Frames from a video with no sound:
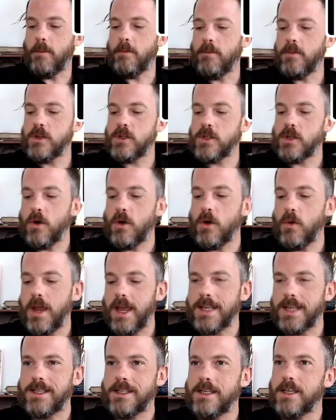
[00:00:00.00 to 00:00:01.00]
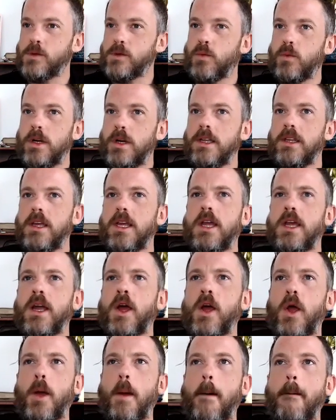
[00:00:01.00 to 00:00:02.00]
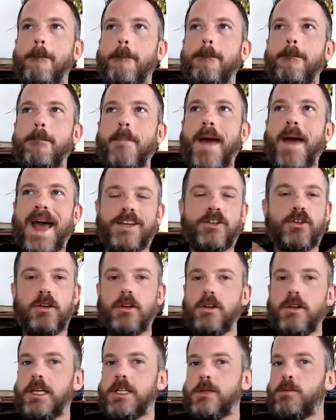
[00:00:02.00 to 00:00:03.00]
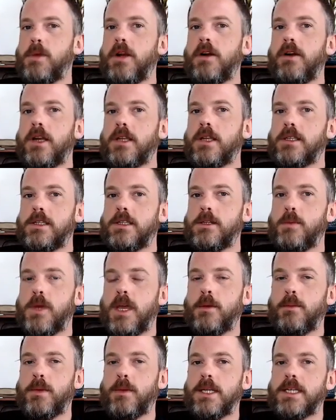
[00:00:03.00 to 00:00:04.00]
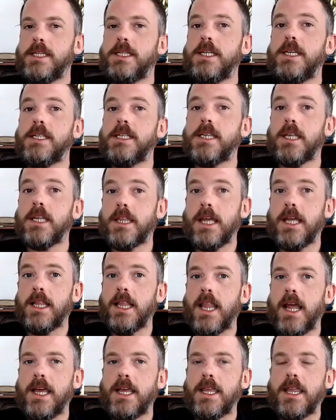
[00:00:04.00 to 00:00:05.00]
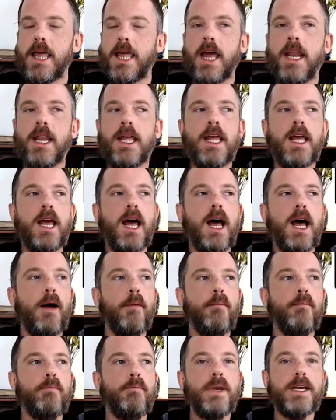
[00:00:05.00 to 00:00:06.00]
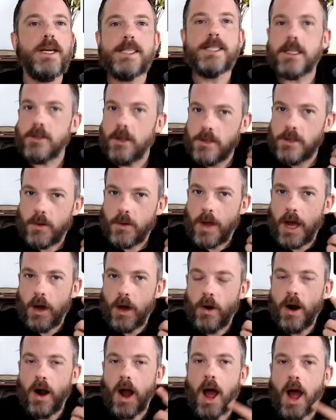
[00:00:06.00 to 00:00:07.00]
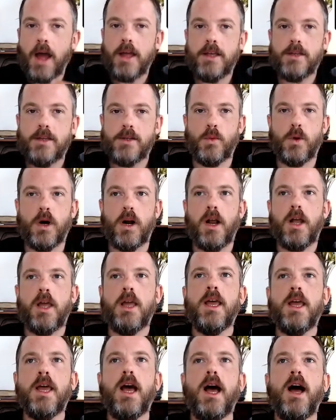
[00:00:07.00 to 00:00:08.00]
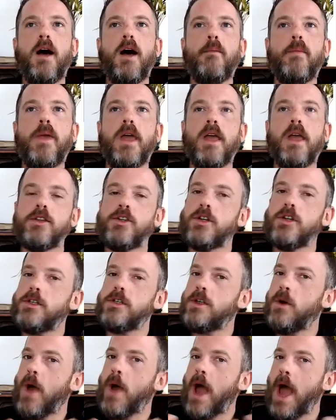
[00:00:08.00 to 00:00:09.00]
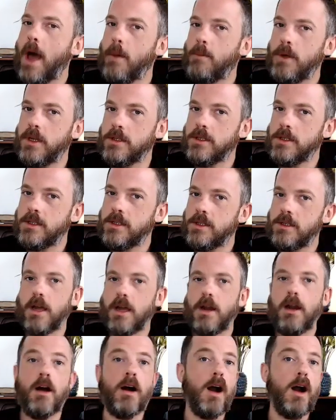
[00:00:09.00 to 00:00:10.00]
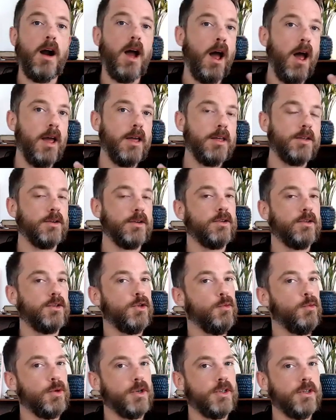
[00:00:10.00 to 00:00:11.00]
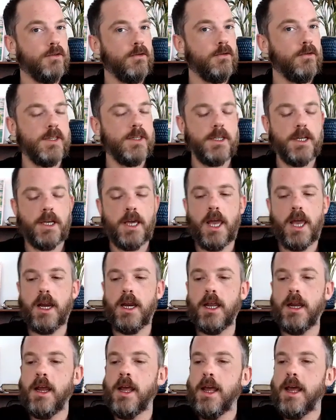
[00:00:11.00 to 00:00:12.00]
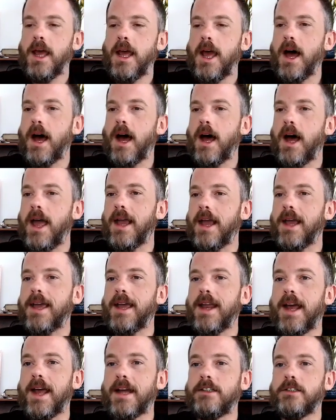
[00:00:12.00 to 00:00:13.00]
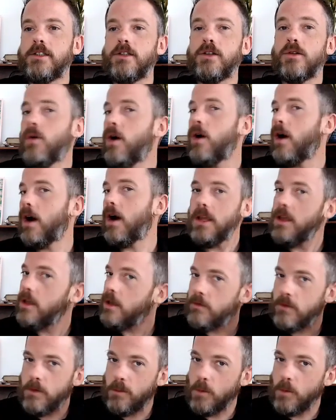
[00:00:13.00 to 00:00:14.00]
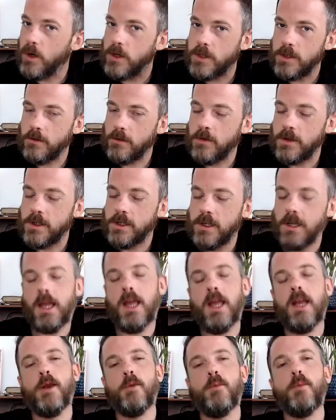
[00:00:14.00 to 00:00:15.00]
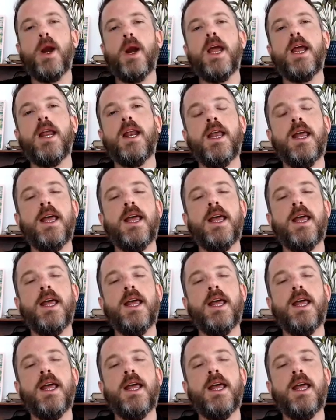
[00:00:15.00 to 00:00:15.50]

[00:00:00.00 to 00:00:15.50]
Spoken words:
So it's this really magical experience to be able to see something like that, because that's also how our eyes work. It just so happens that our eyes are super sophisticated and connected to our even more sophisticated brain,